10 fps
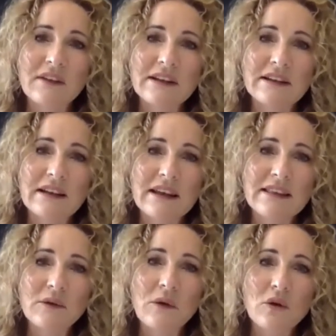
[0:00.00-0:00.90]
given
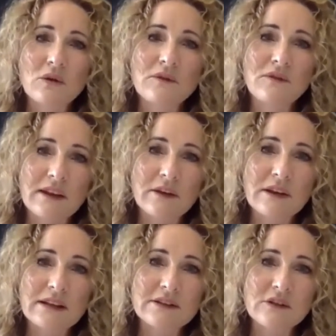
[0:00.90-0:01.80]
their own
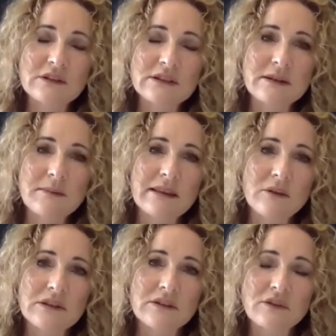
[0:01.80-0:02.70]
fear and uncertainty
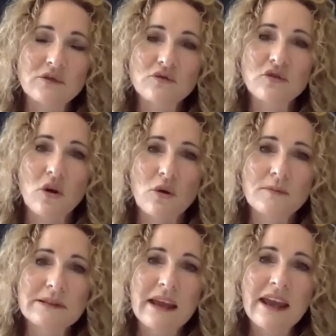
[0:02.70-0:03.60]
about their individual
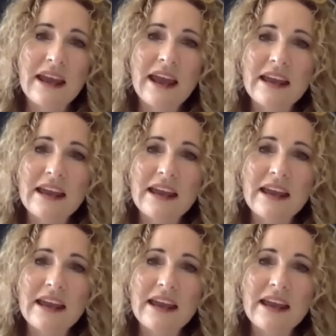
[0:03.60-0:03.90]
jobs.